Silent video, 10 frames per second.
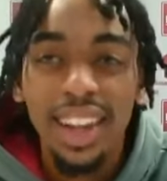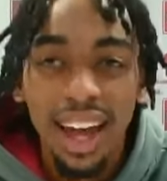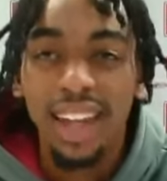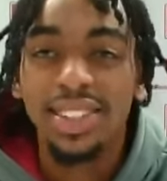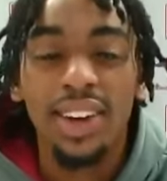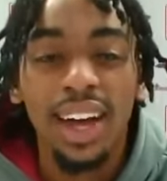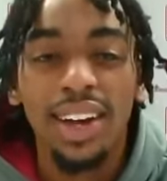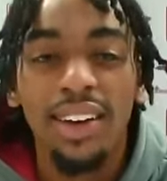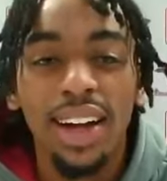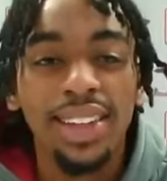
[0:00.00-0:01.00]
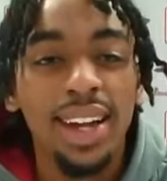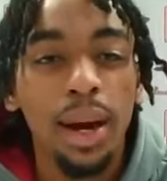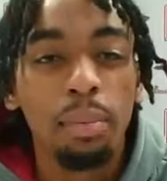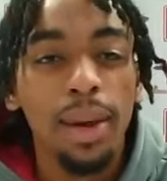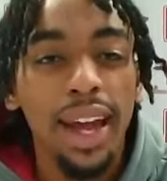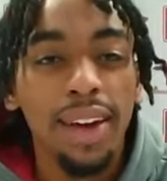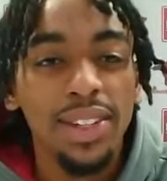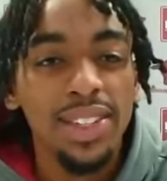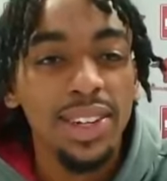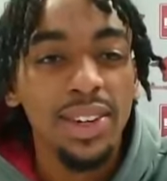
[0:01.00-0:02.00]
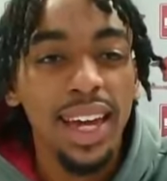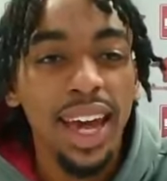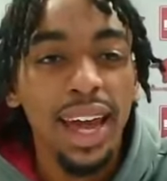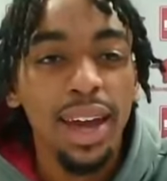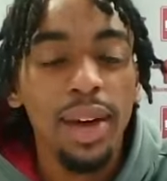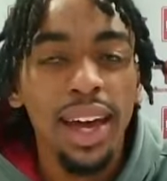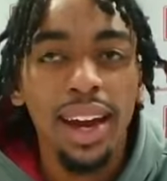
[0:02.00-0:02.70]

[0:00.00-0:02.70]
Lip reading: I still got to go out there and play every single game, man.